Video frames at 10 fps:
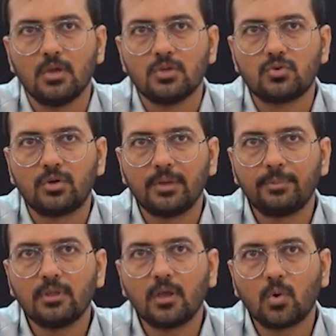So tip
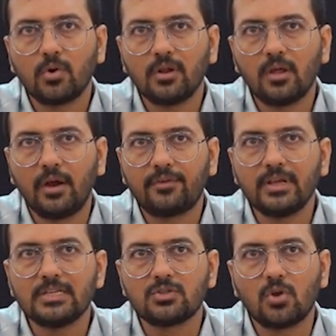in the coronary
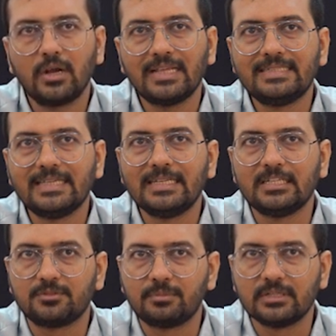artery is not easily
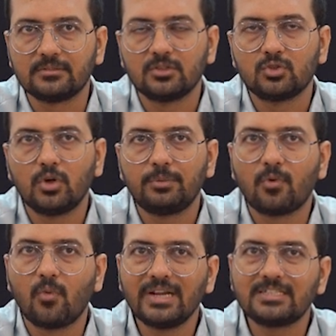displaced, so it
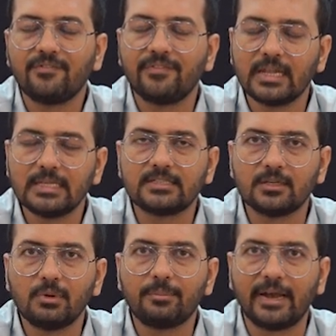provides a very
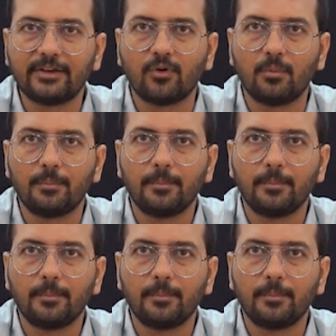stable platform.